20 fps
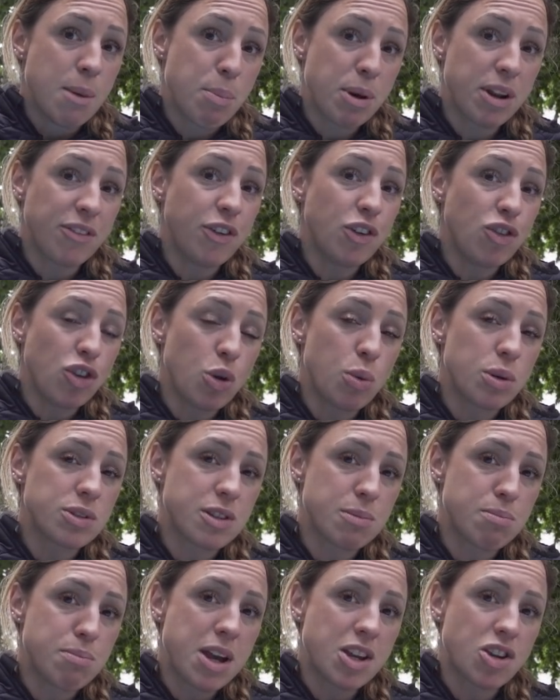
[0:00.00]
But if you do want
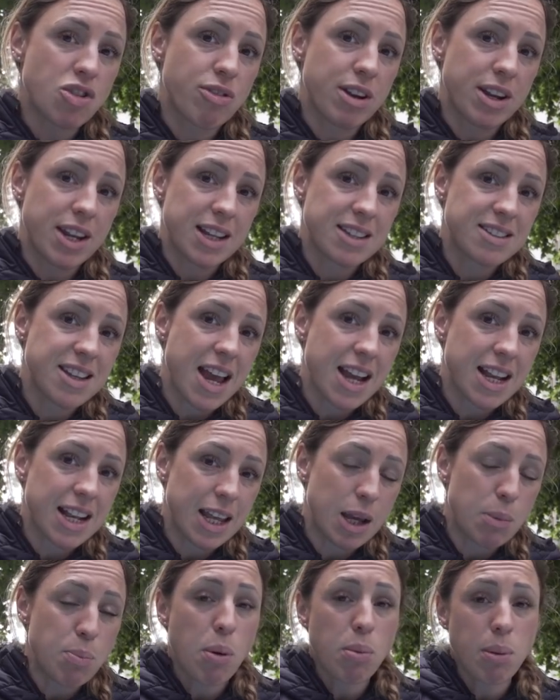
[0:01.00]
to measure it
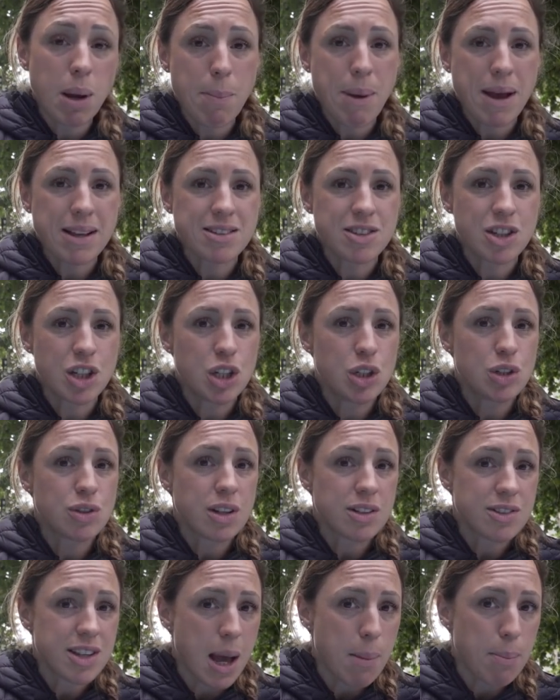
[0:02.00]
exactly, you're probably best to
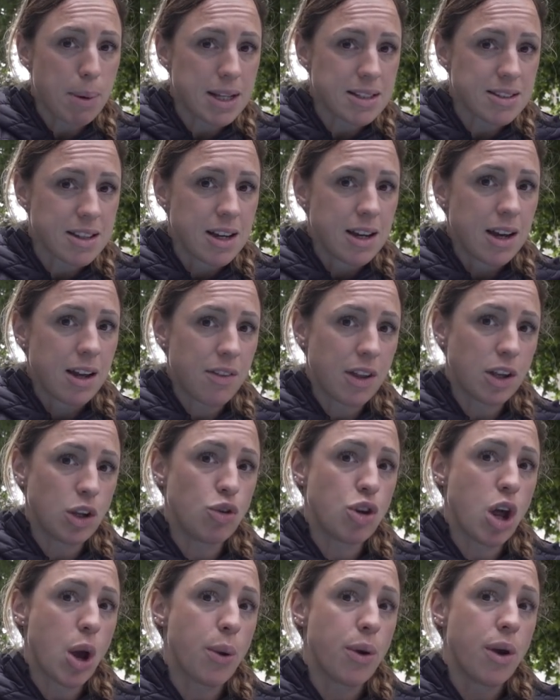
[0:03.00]
use tablets and then
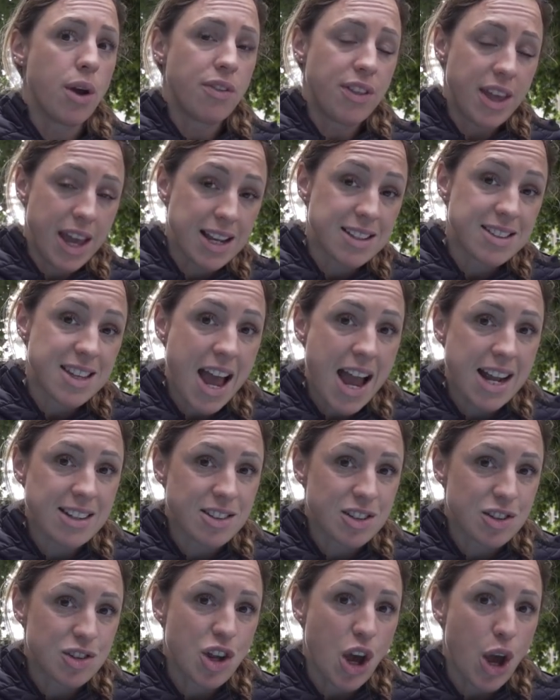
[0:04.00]
you know the
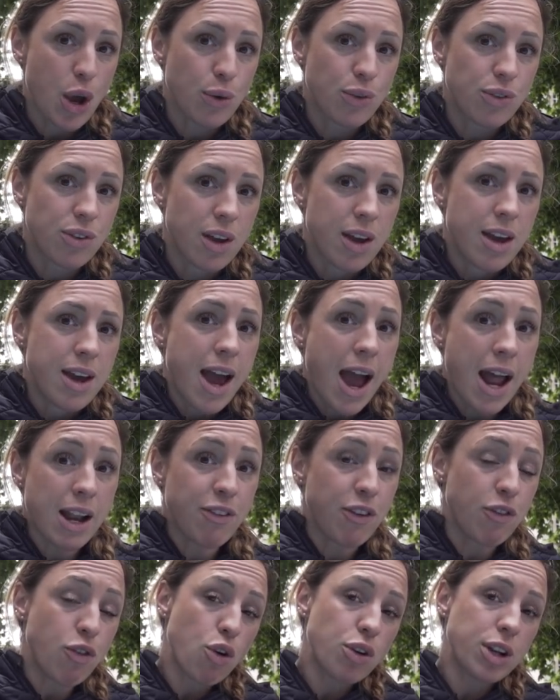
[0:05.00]
exact dose. And
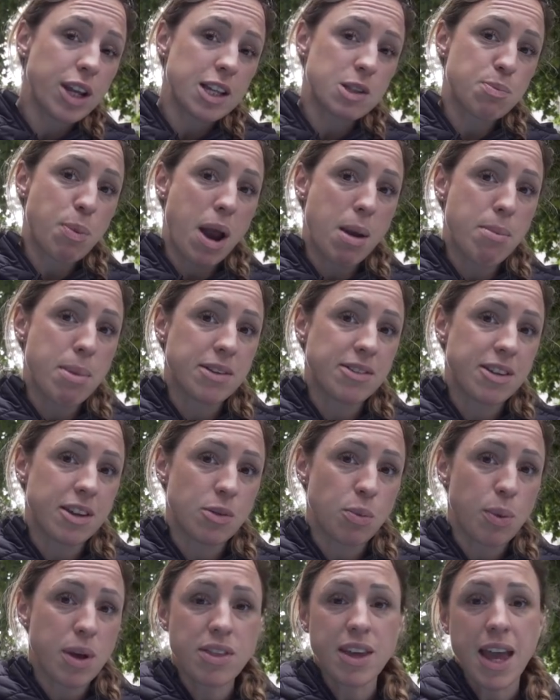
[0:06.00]
if you've already
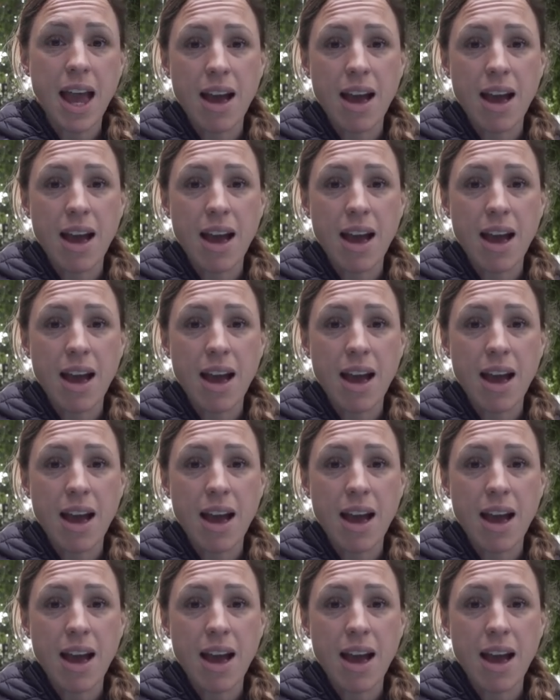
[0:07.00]
experimented with